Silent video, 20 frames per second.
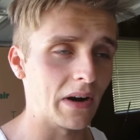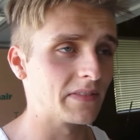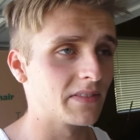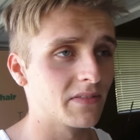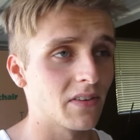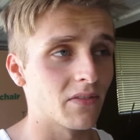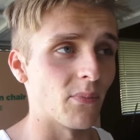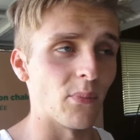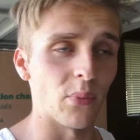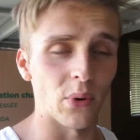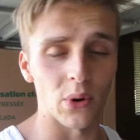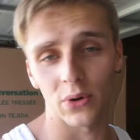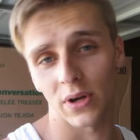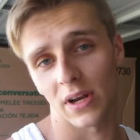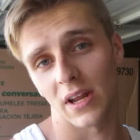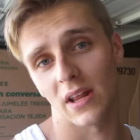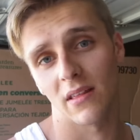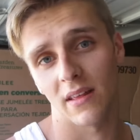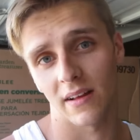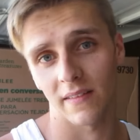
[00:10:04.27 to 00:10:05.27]
If you've ever
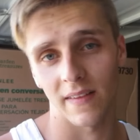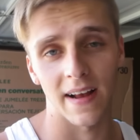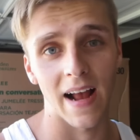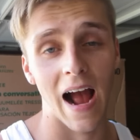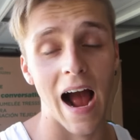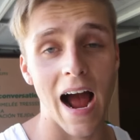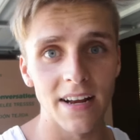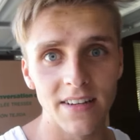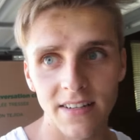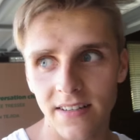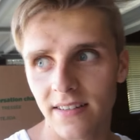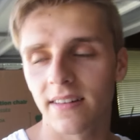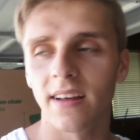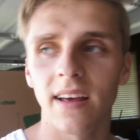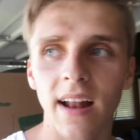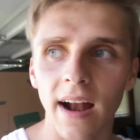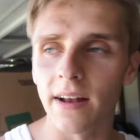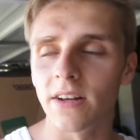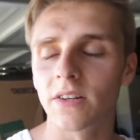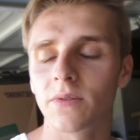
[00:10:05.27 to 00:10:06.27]
broken anything like I just
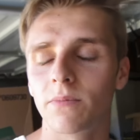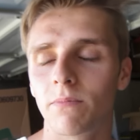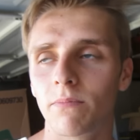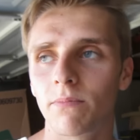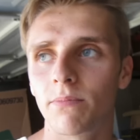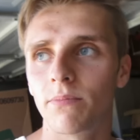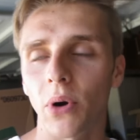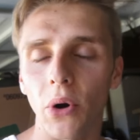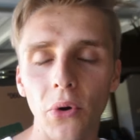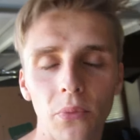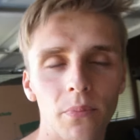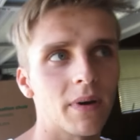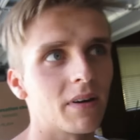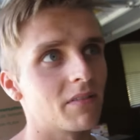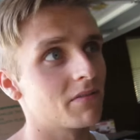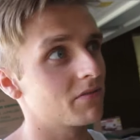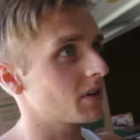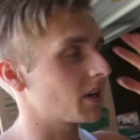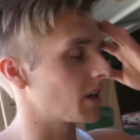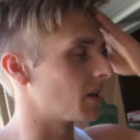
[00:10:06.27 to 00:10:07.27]
did, I just broke my
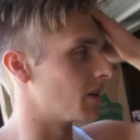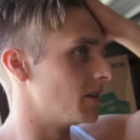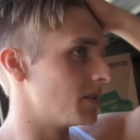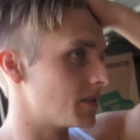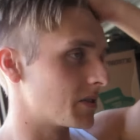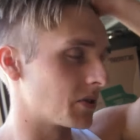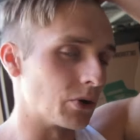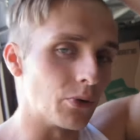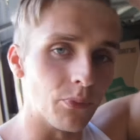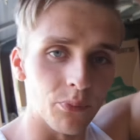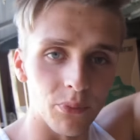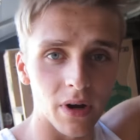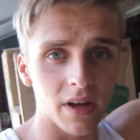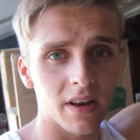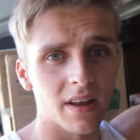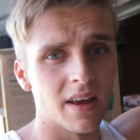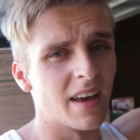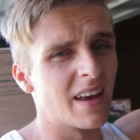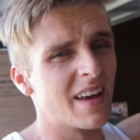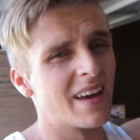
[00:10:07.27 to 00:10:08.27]
freaking hood scoop,
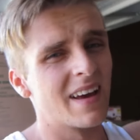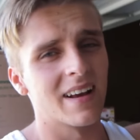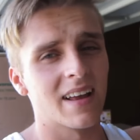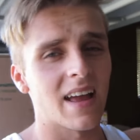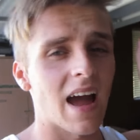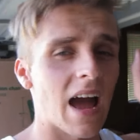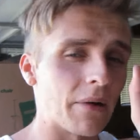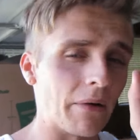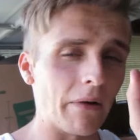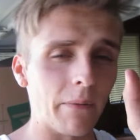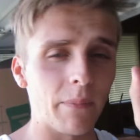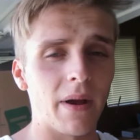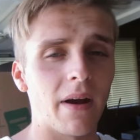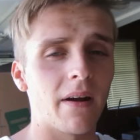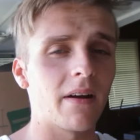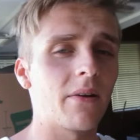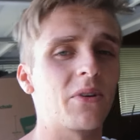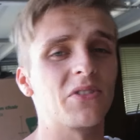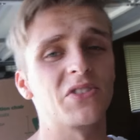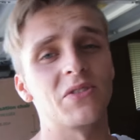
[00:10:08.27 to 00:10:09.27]
but kind of
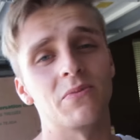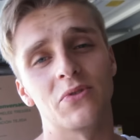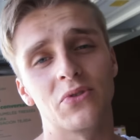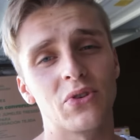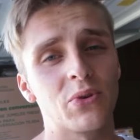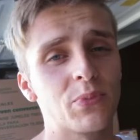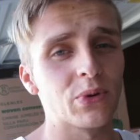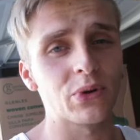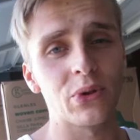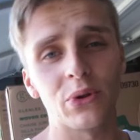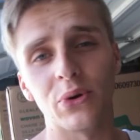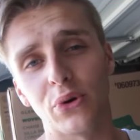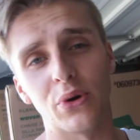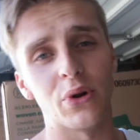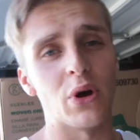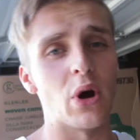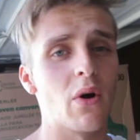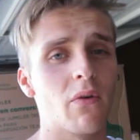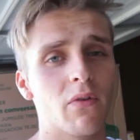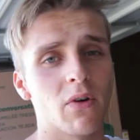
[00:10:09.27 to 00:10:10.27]
repaired it with some super glue
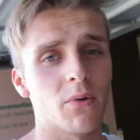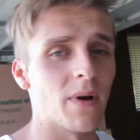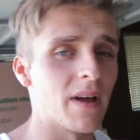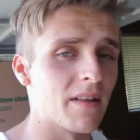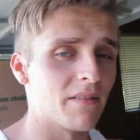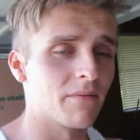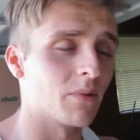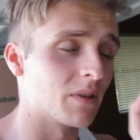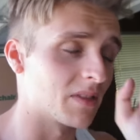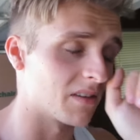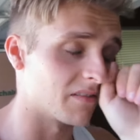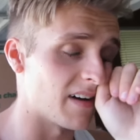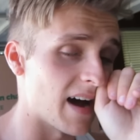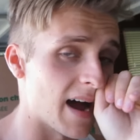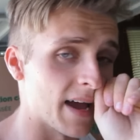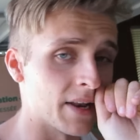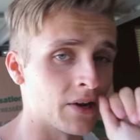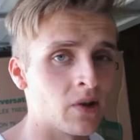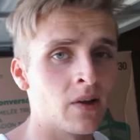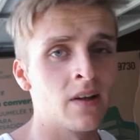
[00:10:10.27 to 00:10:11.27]
and overwent with the
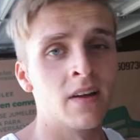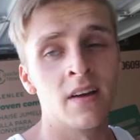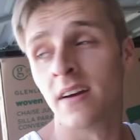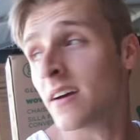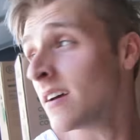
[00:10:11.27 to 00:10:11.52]
vinyl.